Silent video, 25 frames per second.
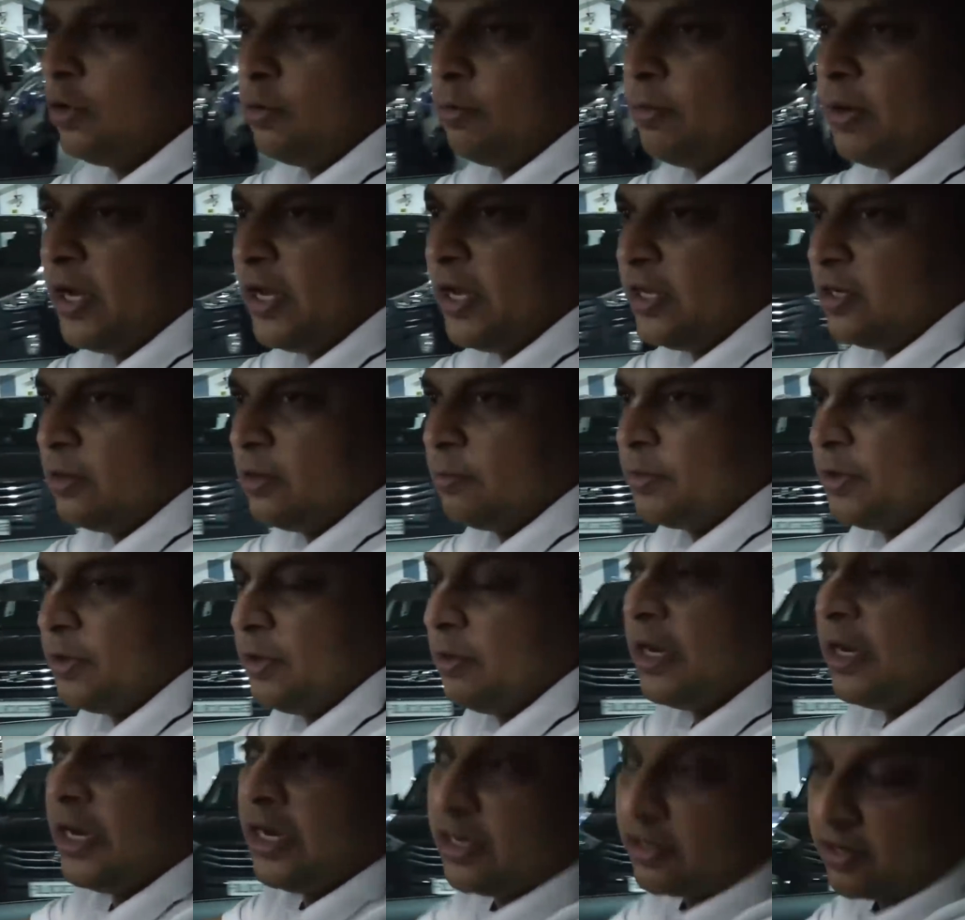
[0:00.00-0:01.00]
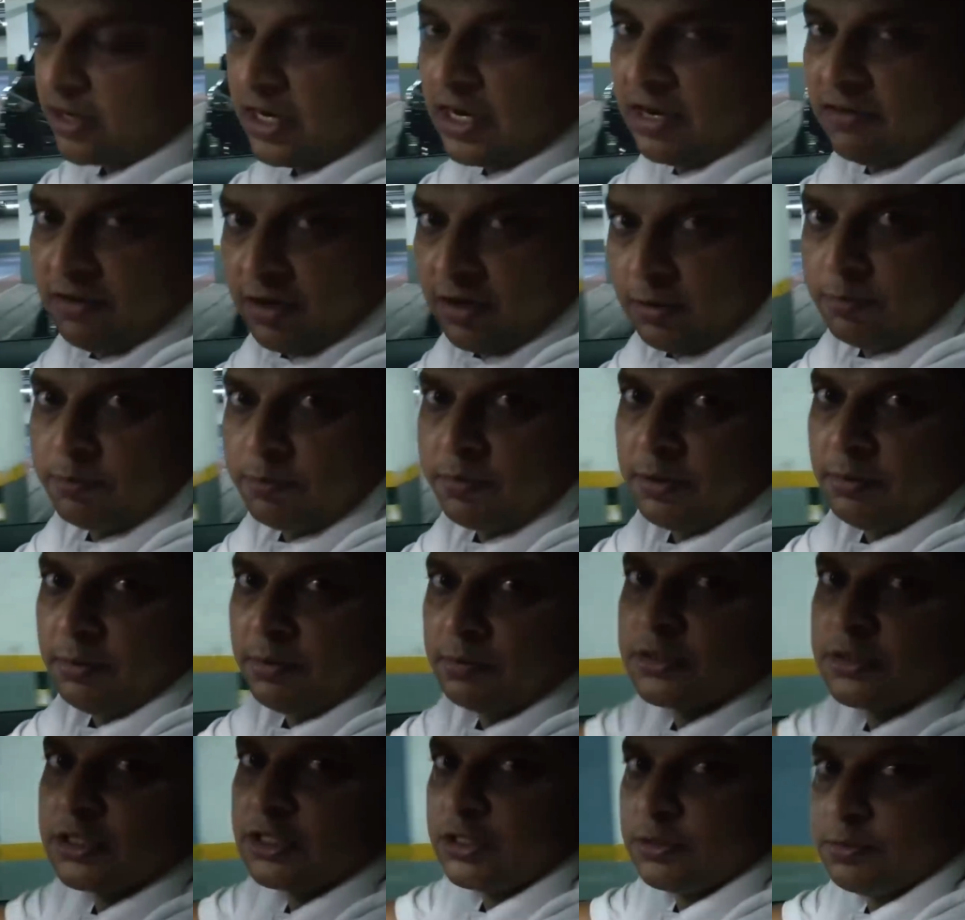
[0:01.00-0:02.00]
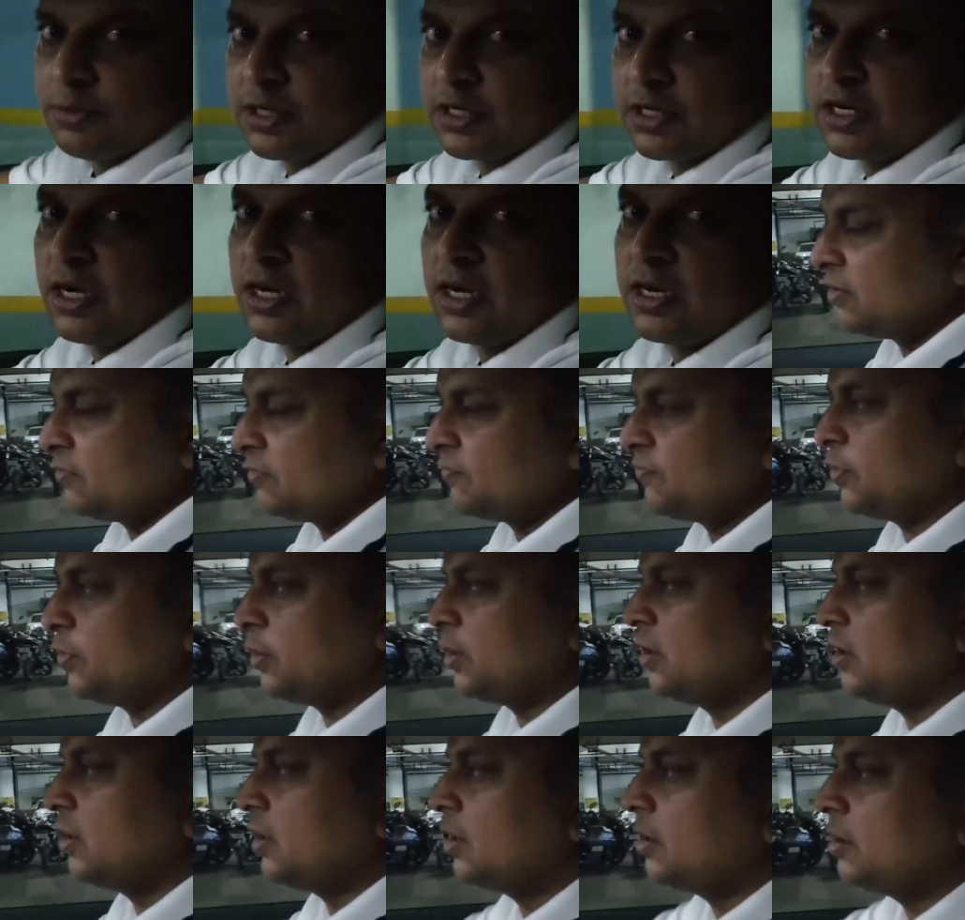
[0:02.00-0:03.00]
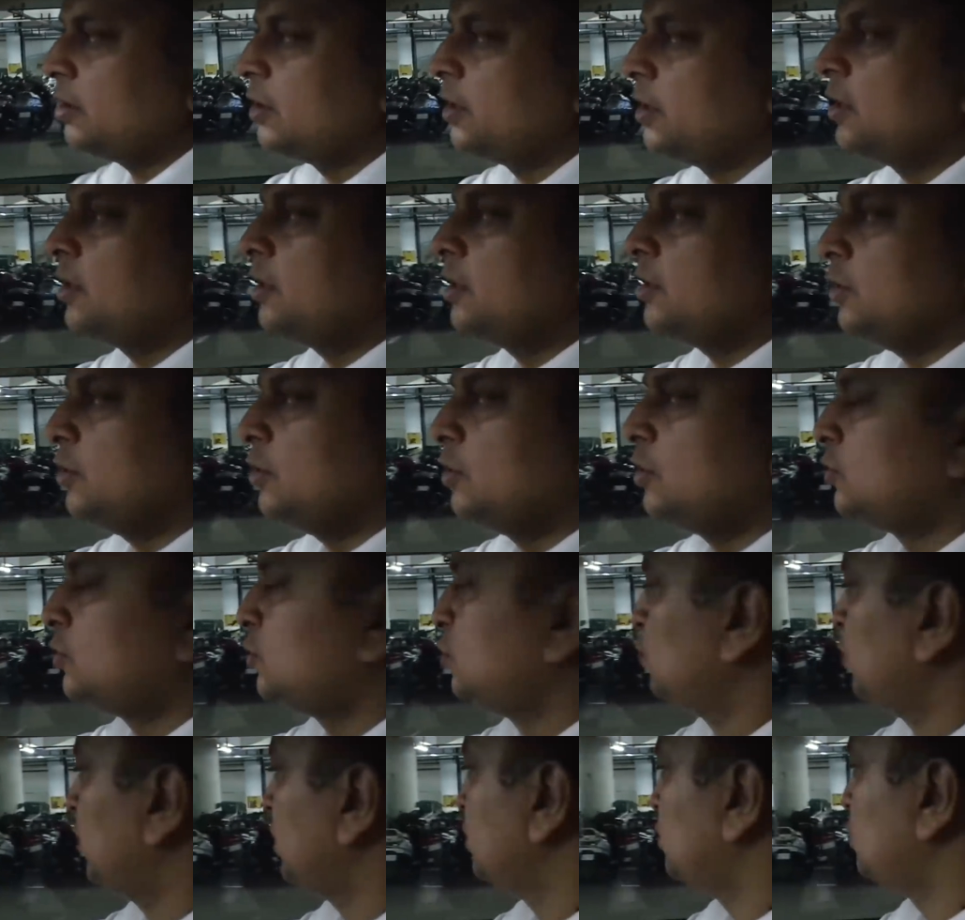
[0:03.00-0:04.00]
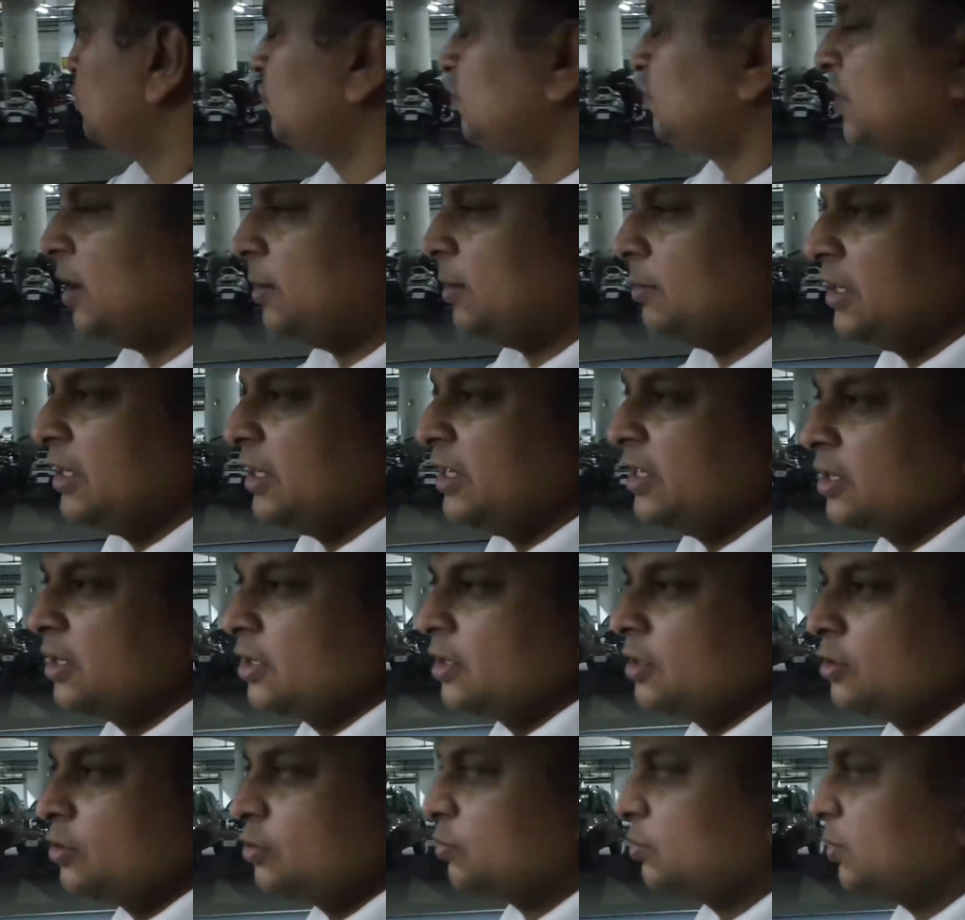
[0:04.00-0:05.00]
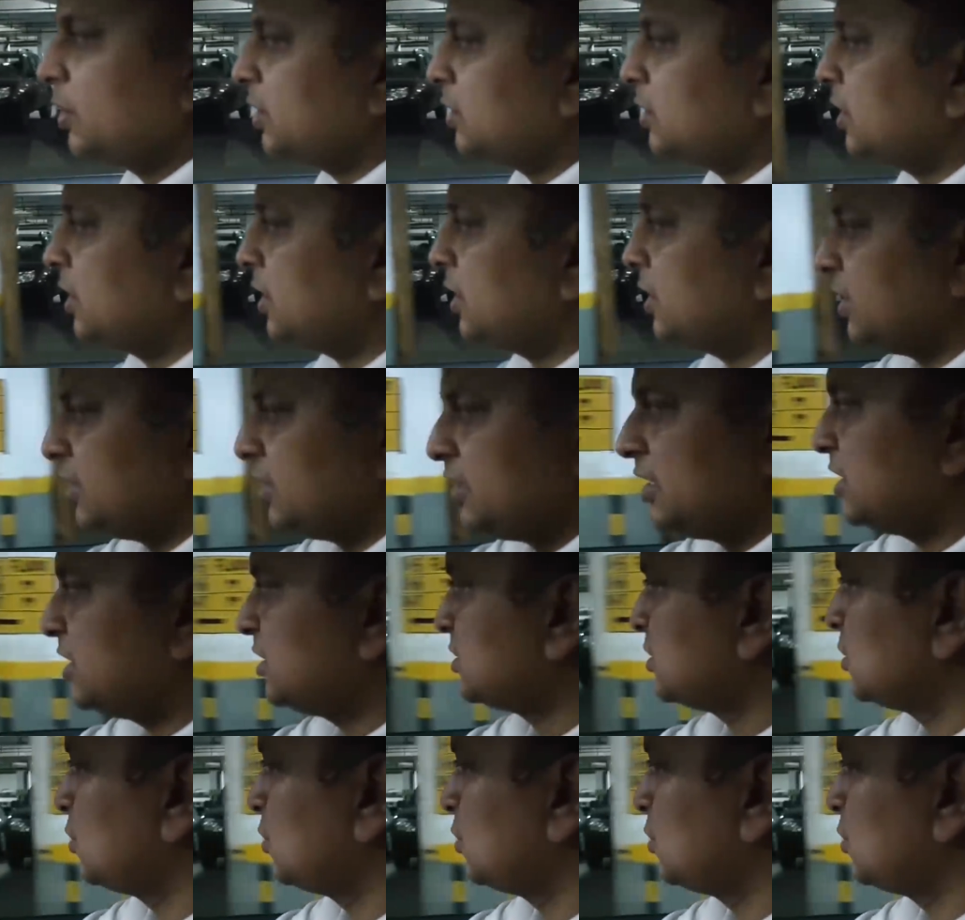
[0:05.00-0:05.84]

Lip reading: to buy in a entry level premium segment car. For a 2 and 2 family to buy, I think it's a